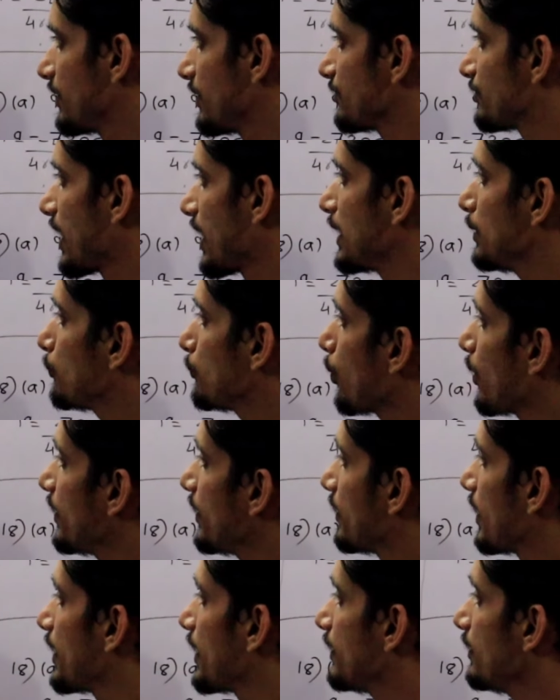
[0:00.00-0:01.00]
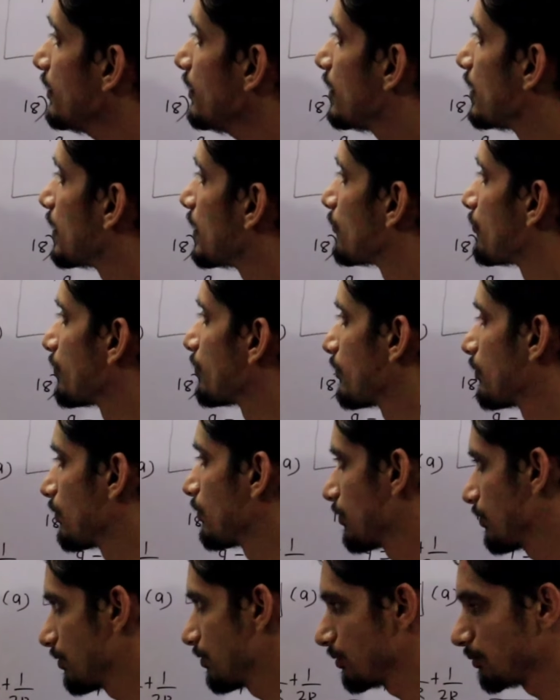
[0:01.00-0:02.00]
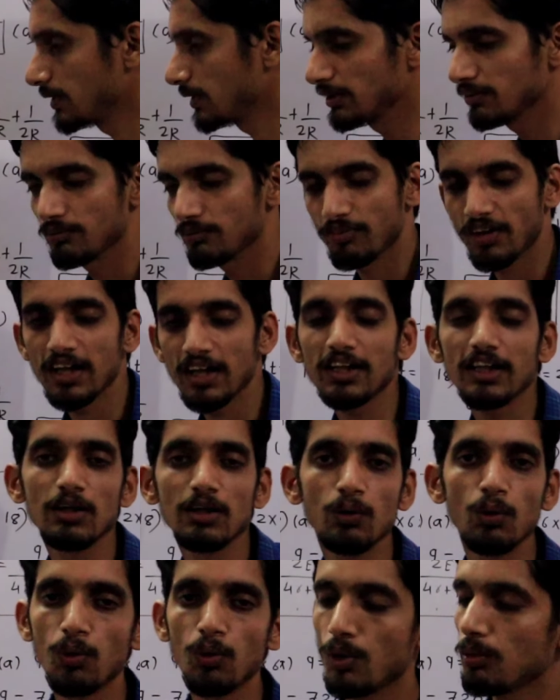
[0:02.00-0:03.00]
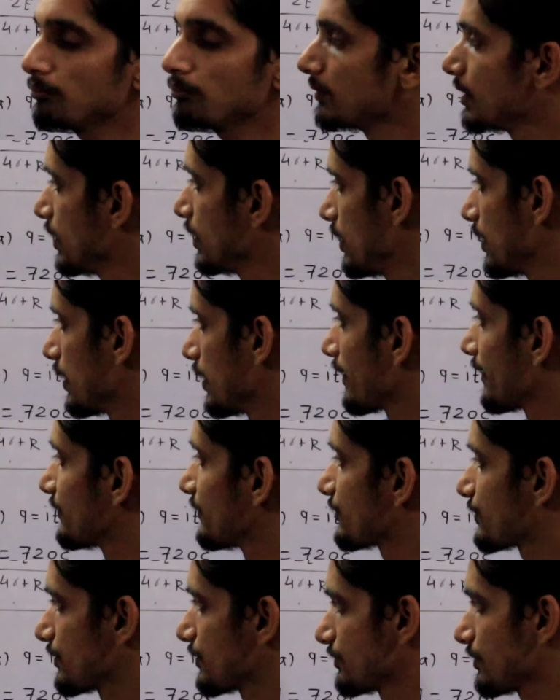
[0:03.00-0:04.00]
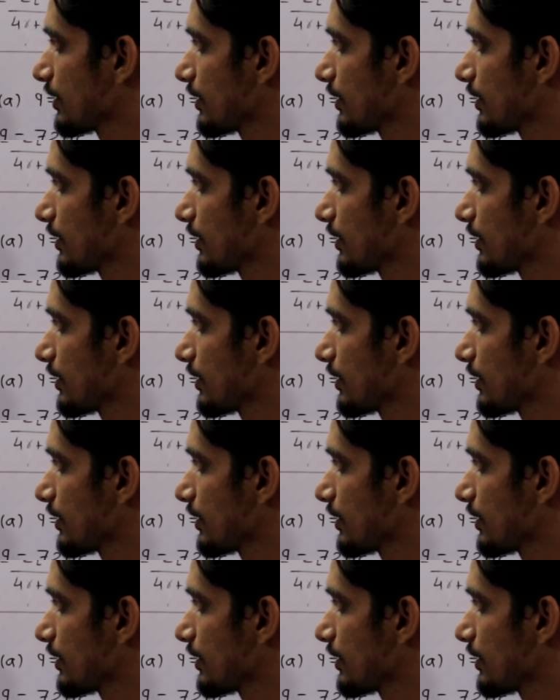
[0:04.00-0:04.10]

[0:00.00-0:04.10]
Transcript: that is 9.915 kilo ohm resistance.